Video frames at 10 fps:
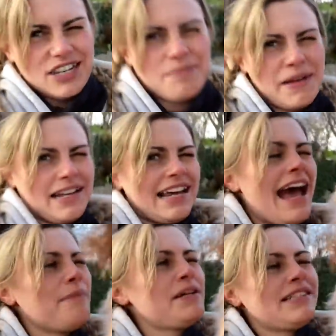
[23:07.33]
her bad
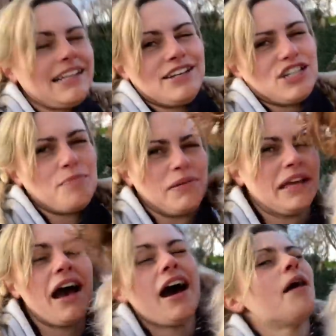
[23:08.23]
habits, like jumping
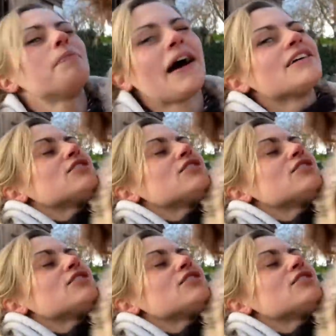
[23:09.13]
up, as you